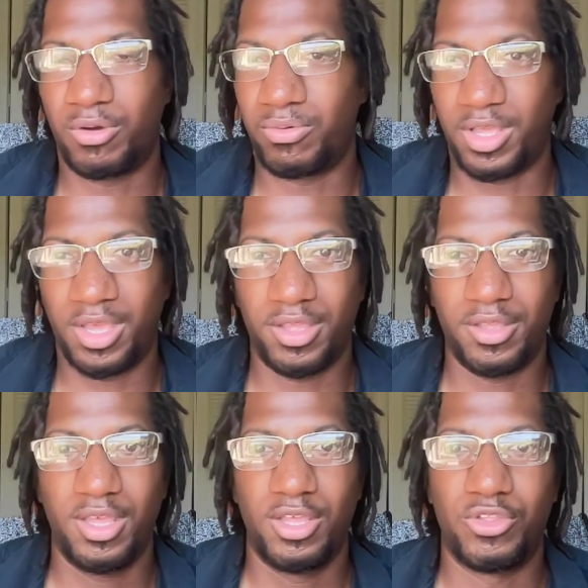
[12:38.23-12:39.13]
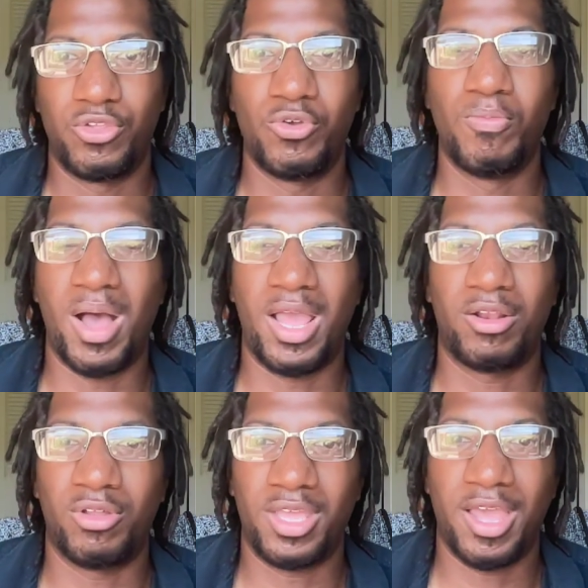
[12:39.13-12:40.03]
Okay. You might
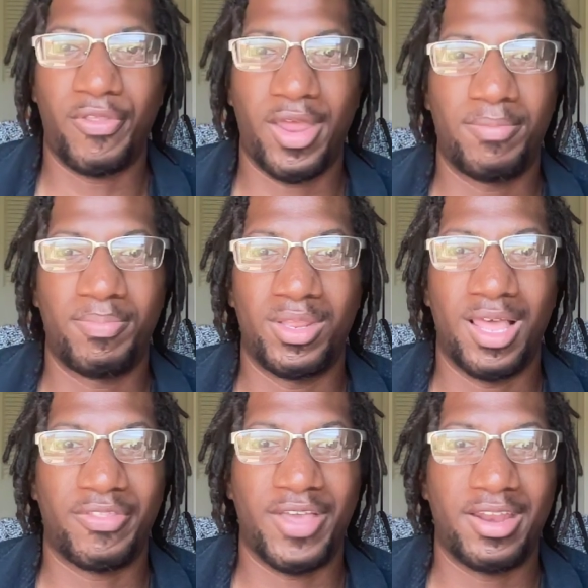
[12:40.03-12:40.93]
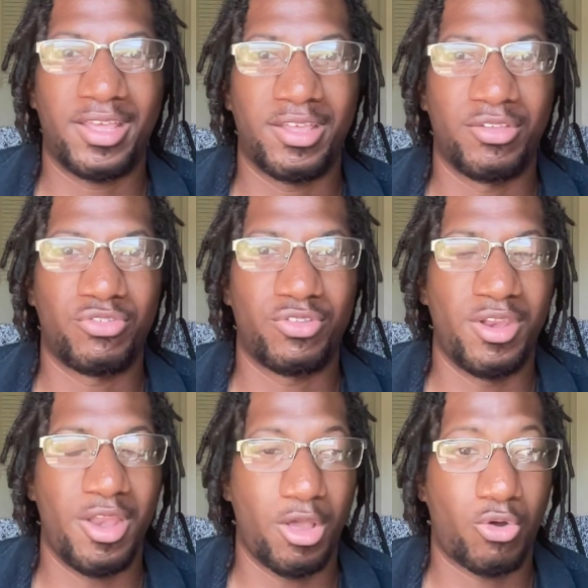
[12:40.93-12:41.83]
look at that and be like, that is
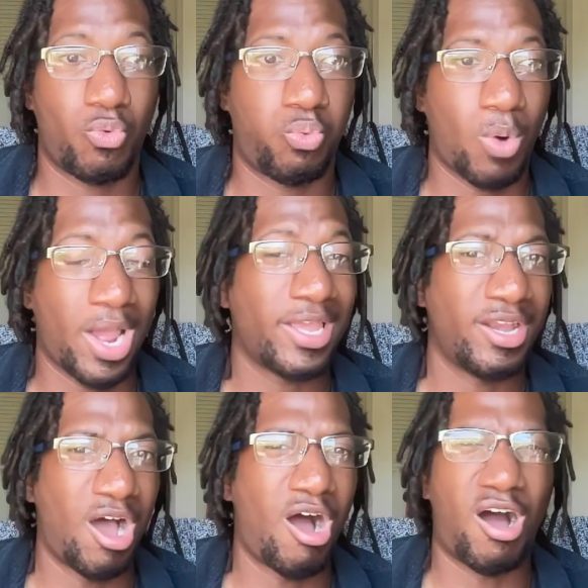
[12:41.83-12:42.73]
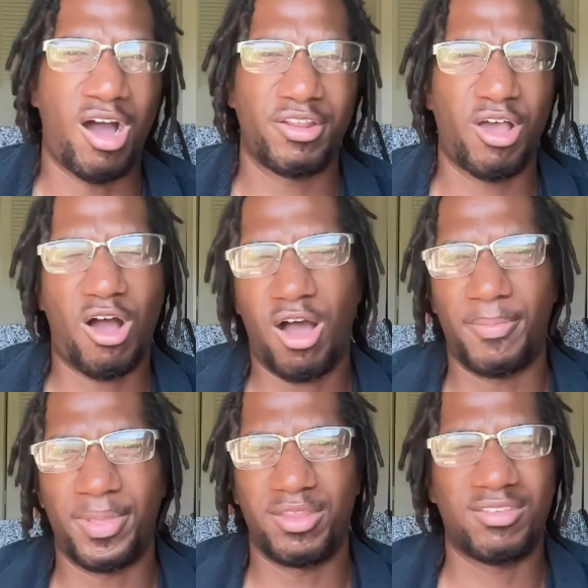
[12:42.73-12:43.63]
quite an odd
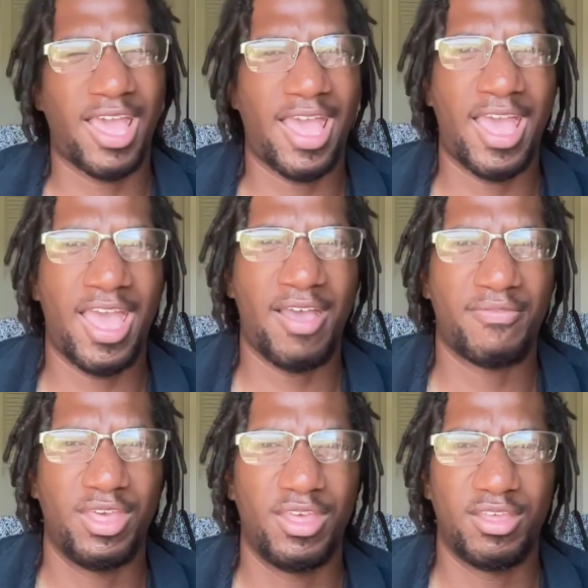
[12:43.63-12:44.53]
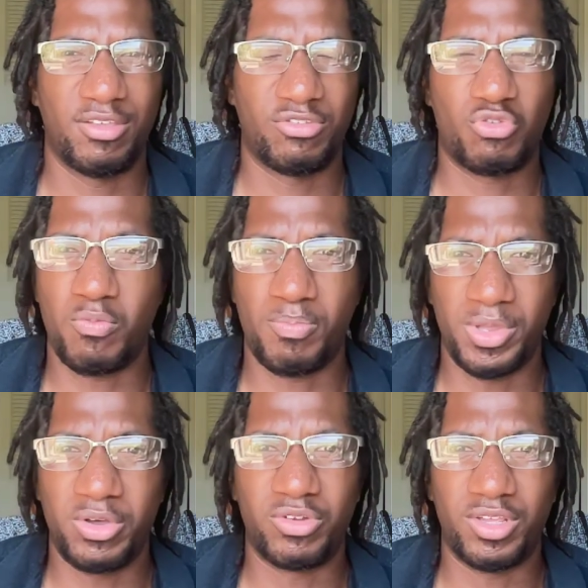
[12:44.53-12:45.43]
hobby to have, is to
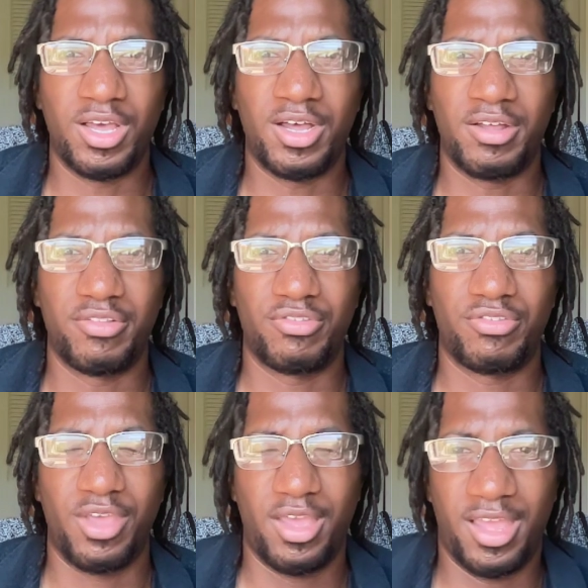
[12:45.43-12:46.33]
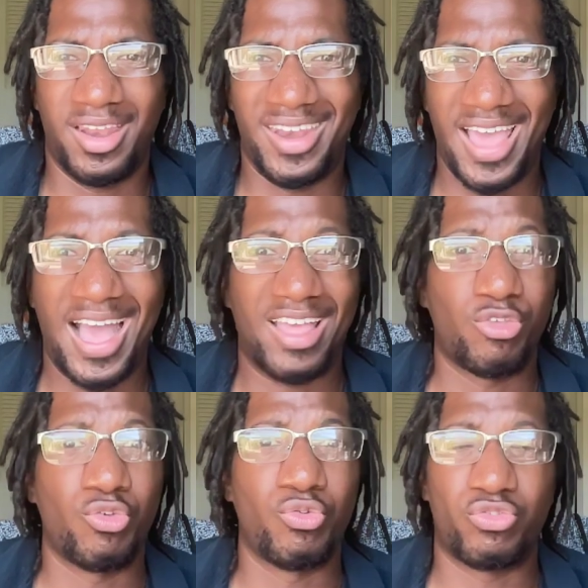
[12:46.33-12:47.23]
build guns and not
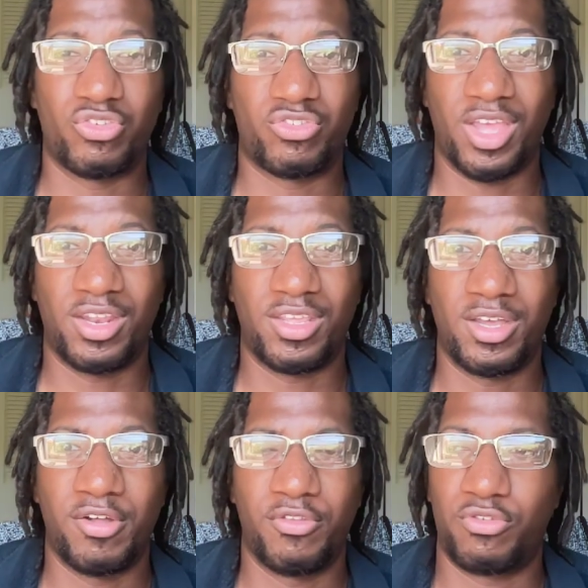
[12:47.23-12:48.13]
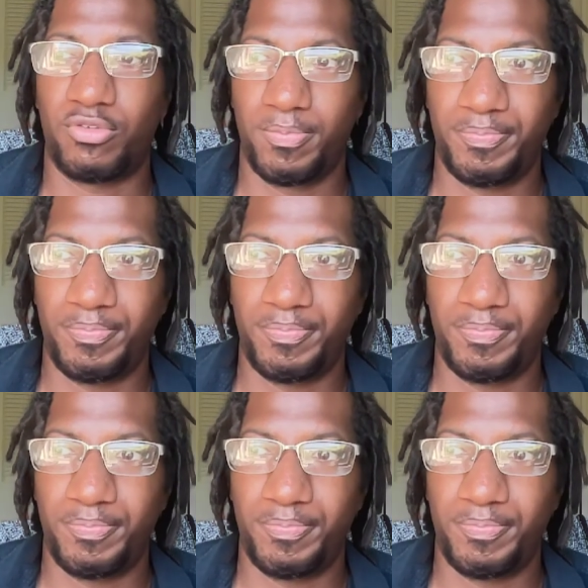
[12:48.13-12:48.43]
use said guns.